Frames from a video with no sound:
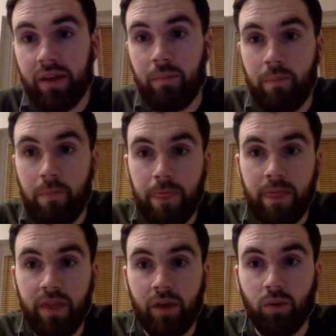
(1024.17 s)

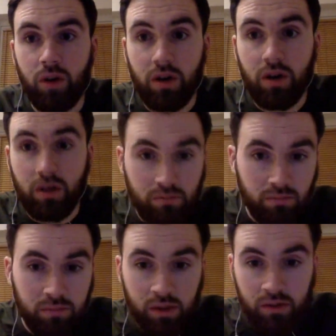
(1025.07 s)
they won,
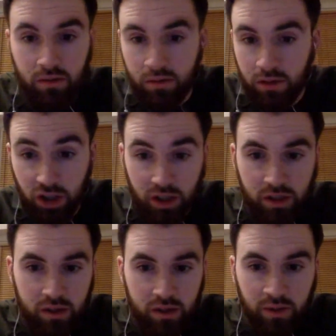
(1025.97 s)
but
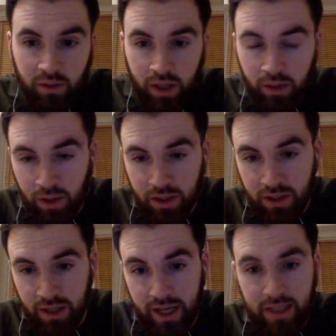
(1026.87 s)
it
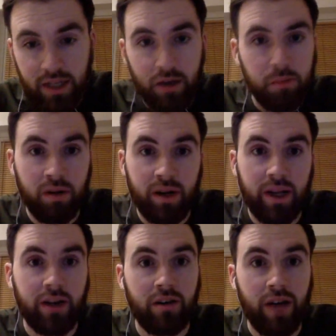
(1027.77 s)
wasn't easy or
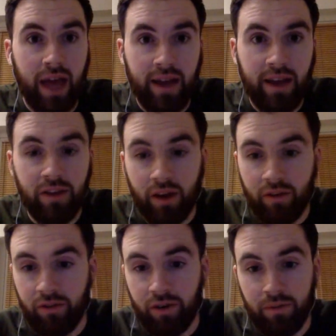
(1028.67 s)
pretty or
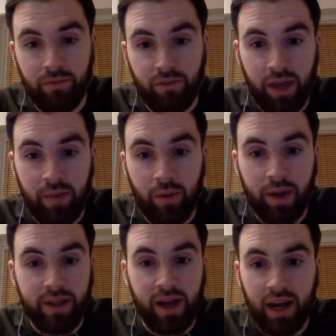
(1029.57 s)
anything for them
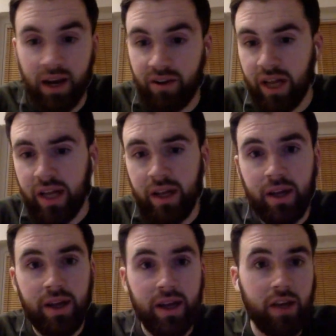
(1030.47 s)
away to Cagliari.
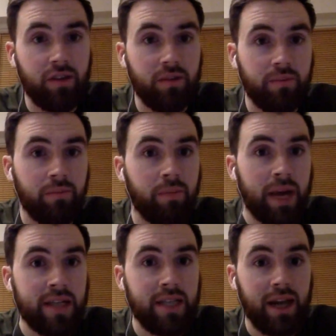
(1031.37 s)
Even
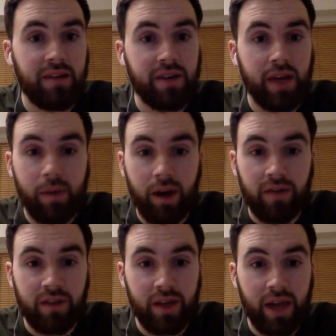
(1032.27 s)
Max Allegri came out
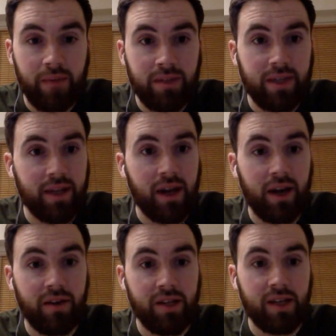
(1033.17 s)
after the game and said that
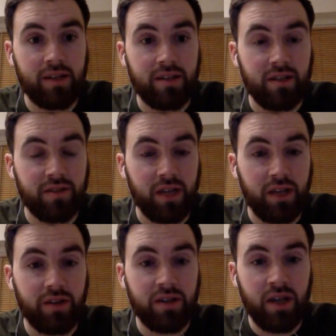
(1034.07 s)
Cagliari didn't deserve to
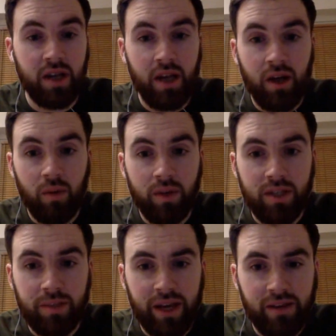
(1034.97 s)
lose. What did
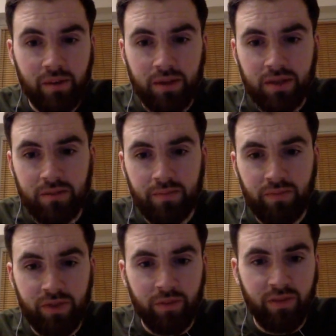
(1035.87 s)
you make? There was
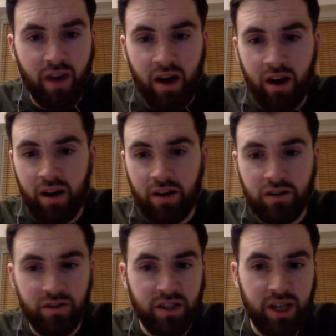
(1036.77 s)
some VAR
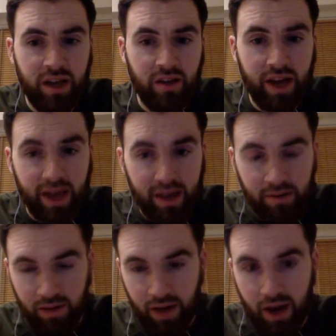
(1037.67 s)
controversy here
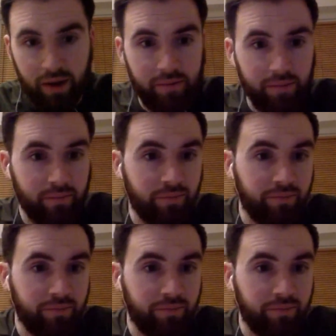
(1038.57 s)
again. I'm